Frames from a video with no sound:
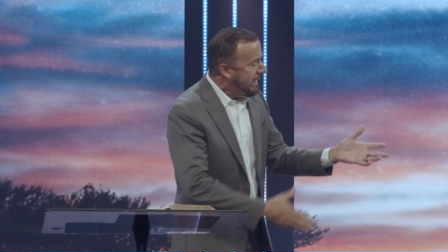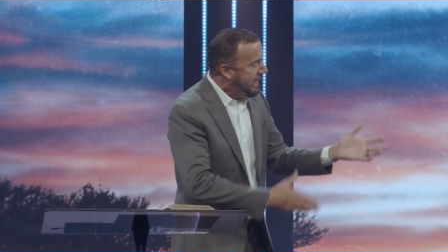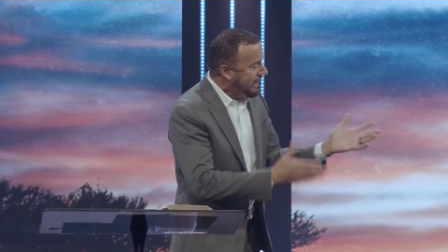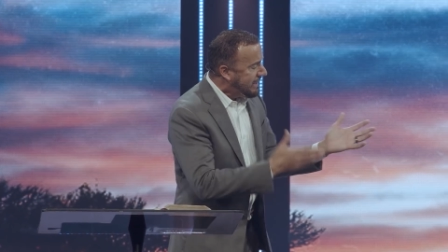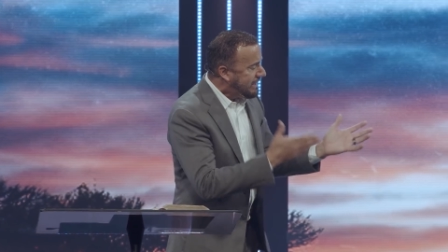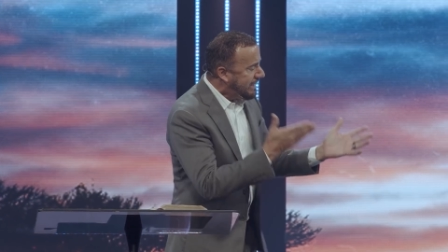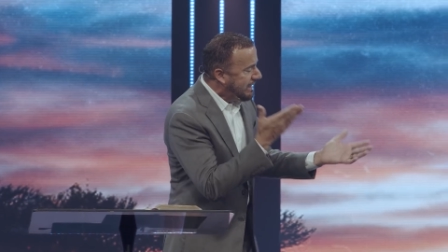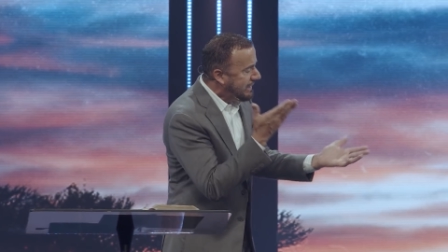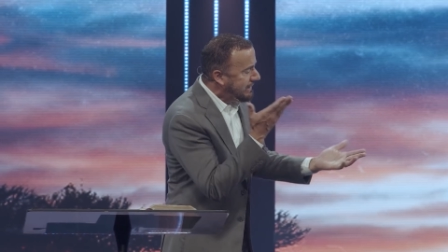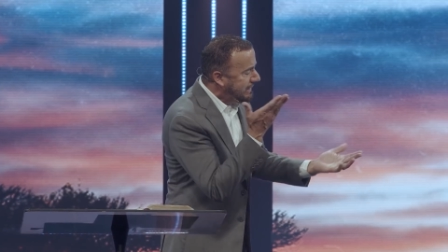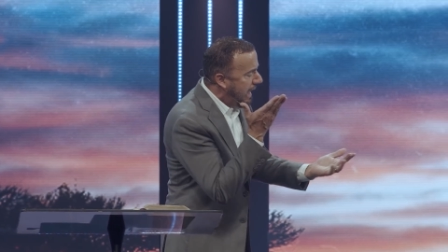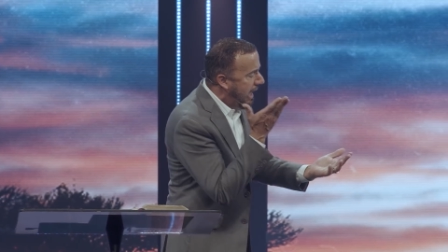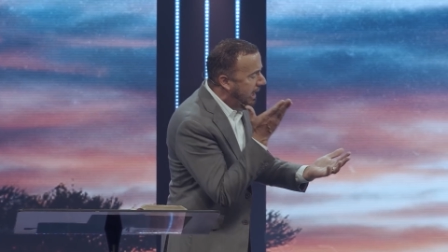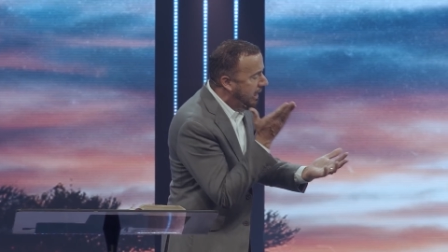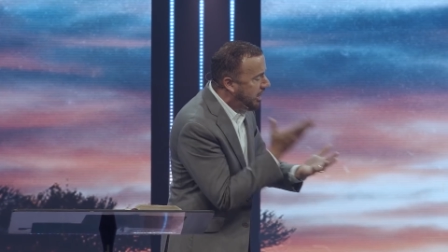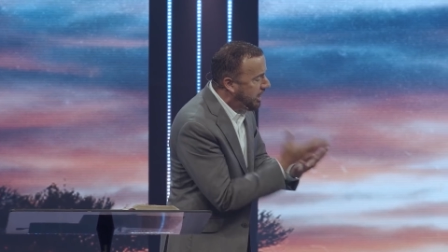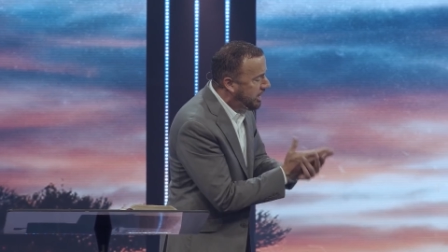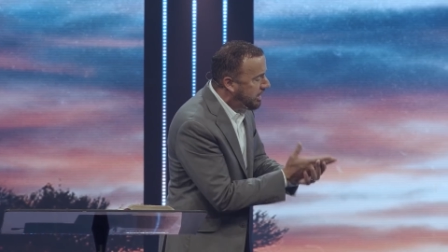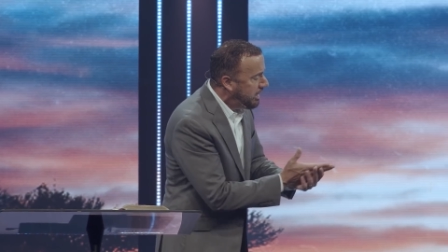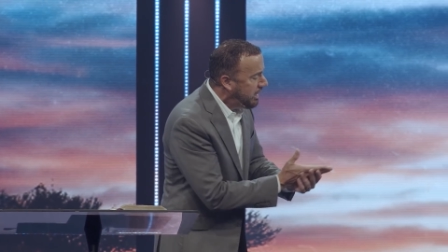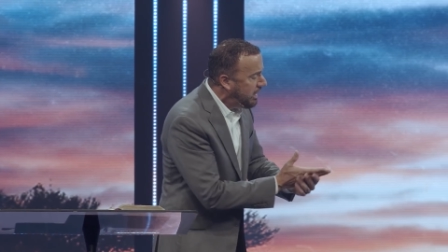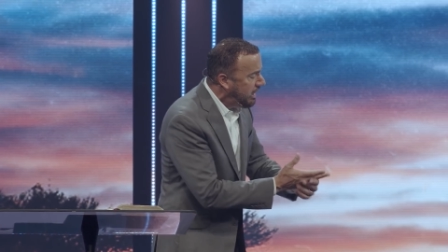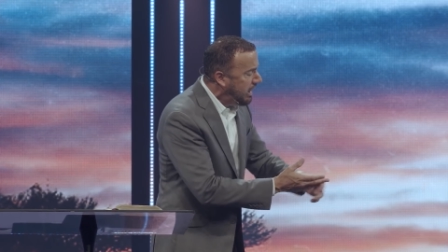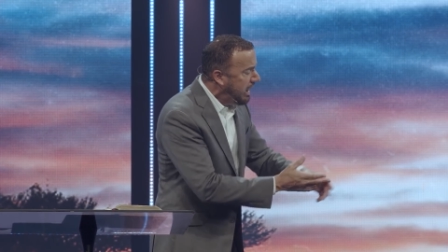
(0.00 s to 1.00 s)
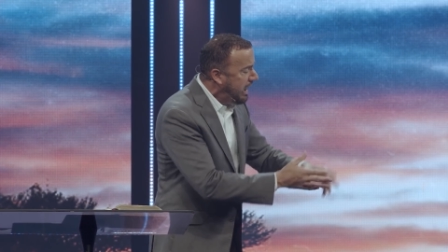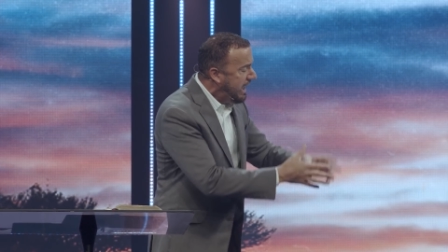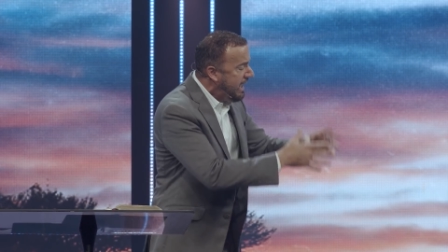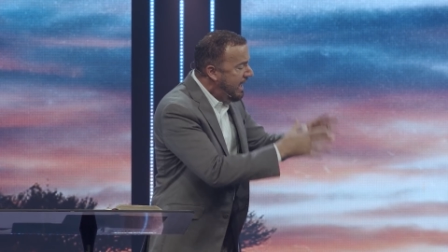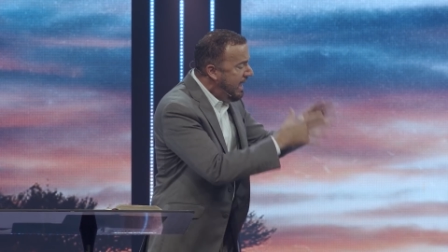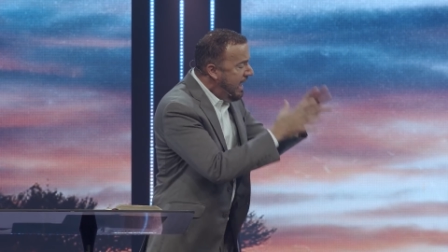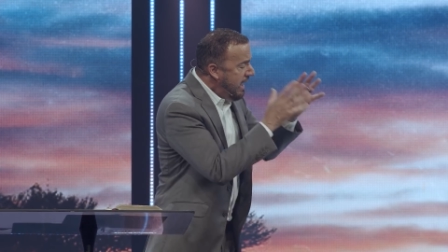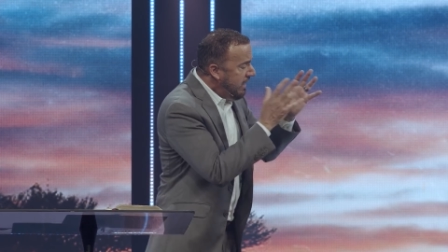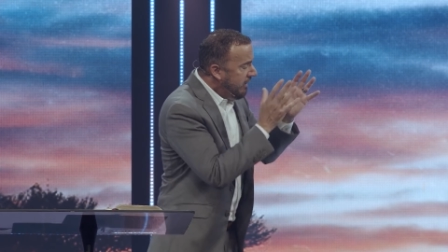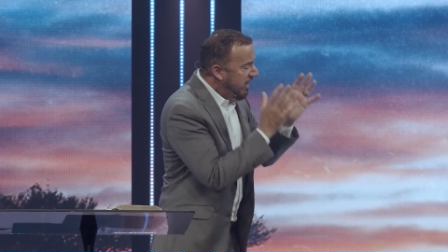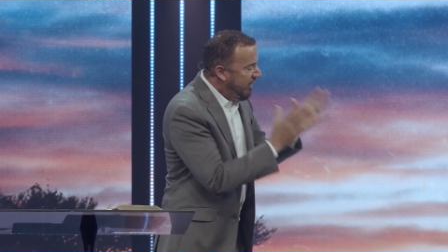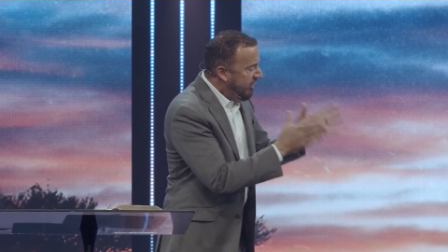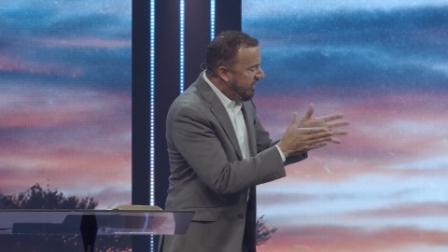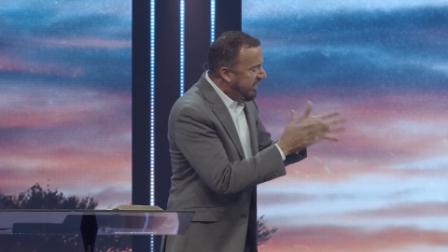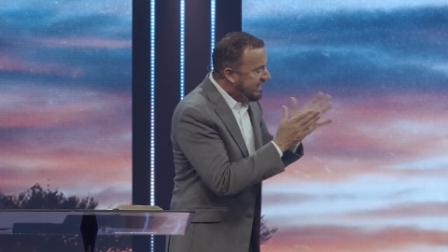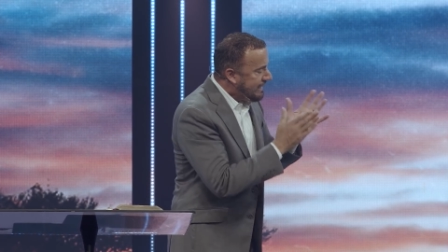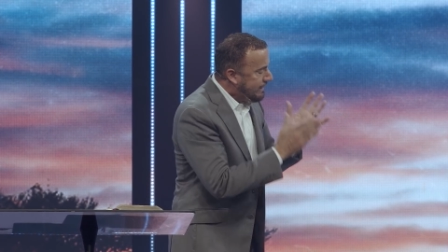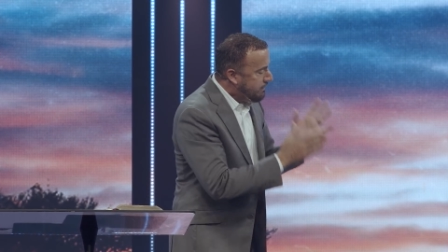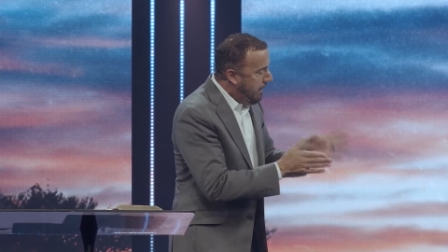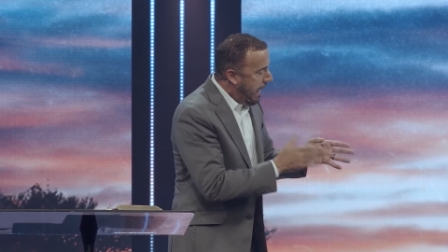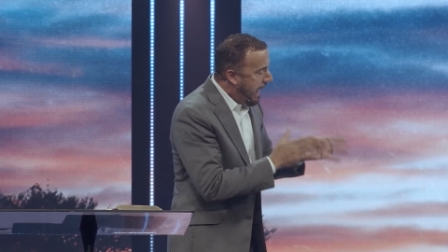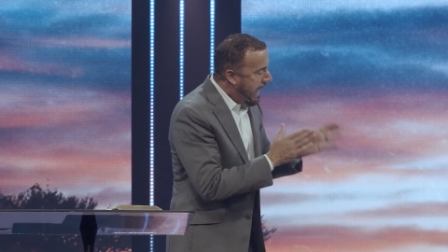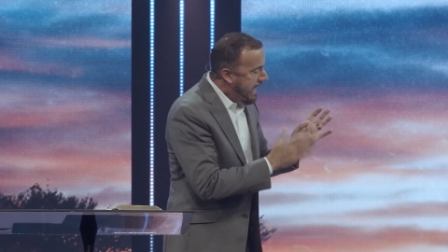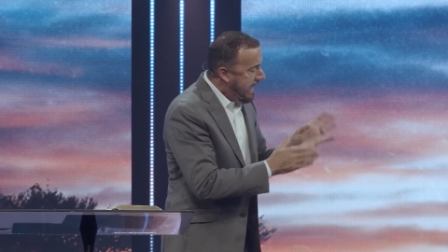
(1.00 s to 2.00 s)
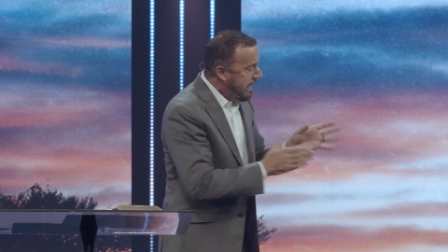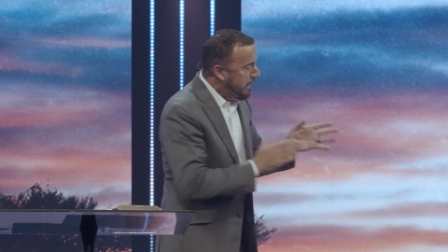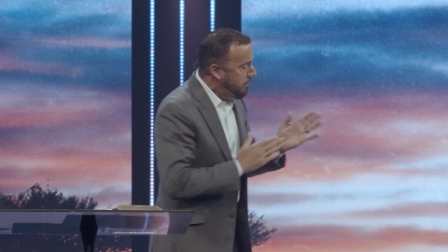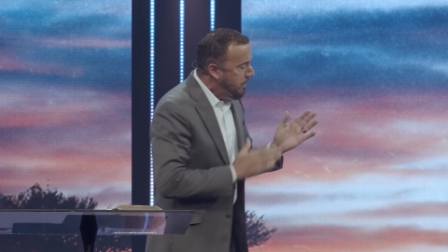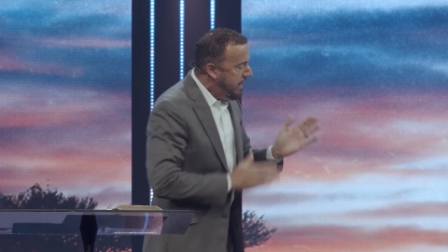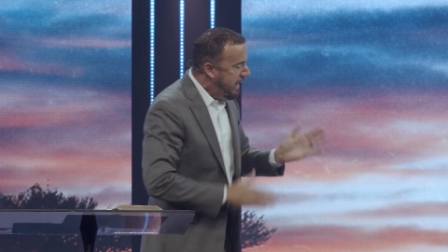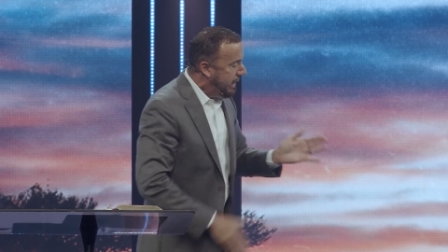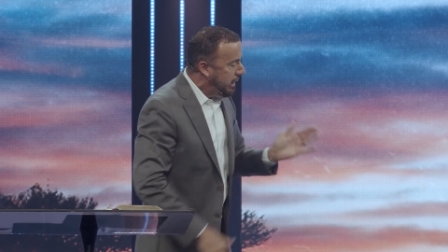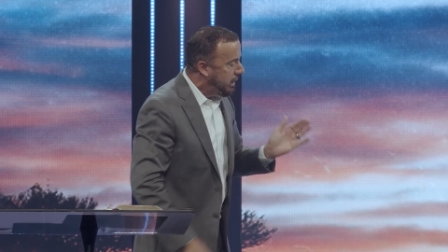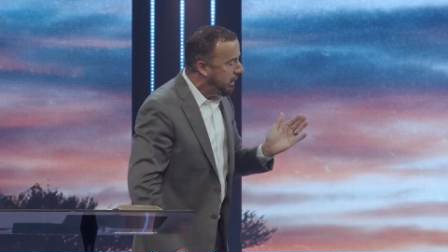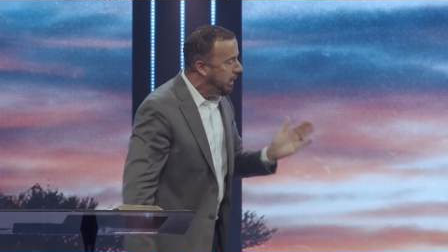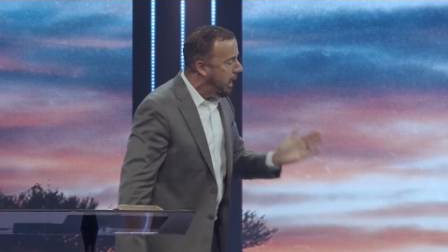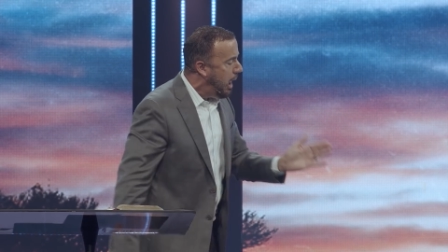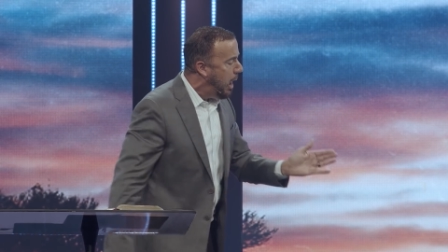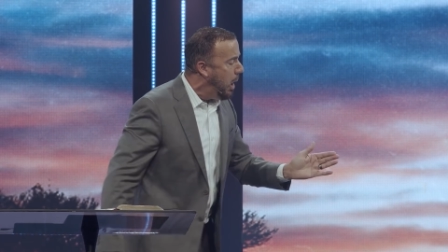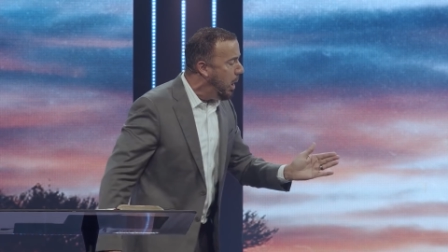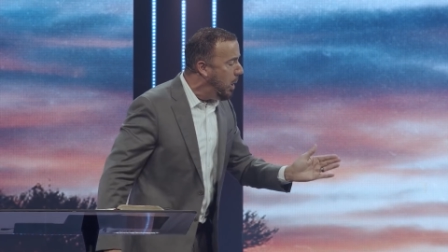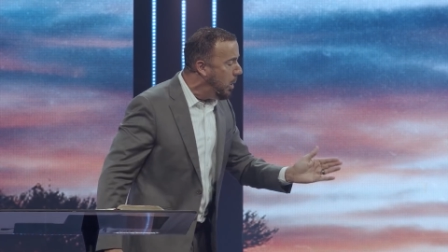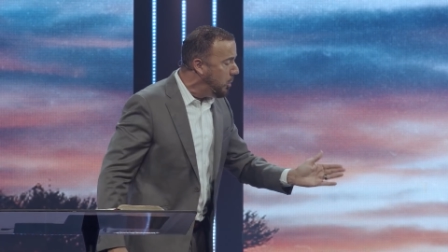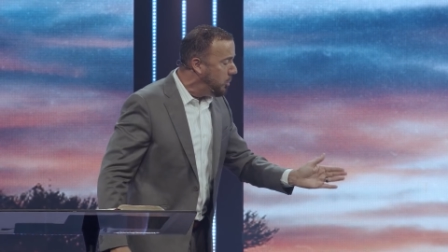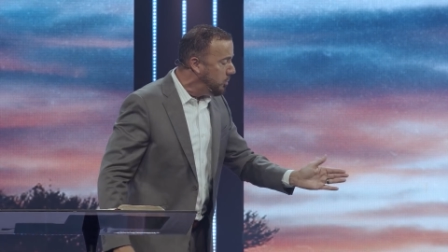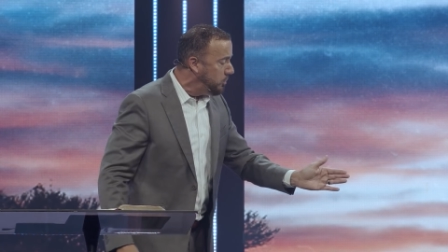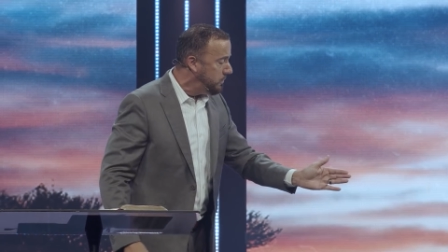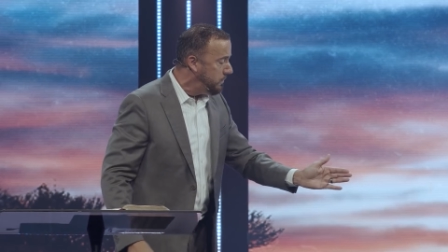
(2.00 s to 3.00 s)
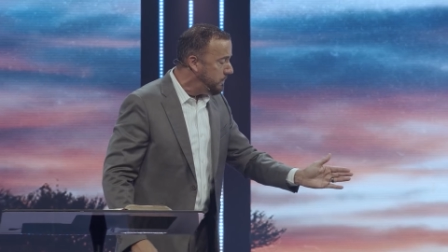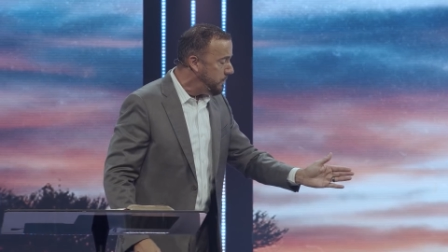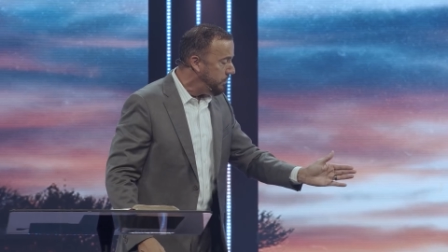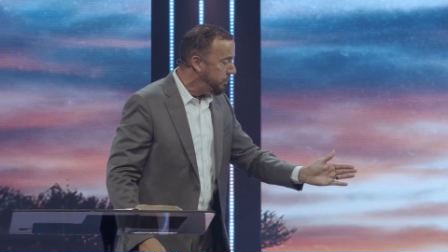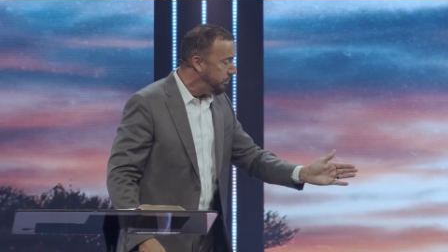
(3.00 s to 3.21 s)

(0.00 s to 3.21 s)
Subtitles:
this is not good that this man be alone.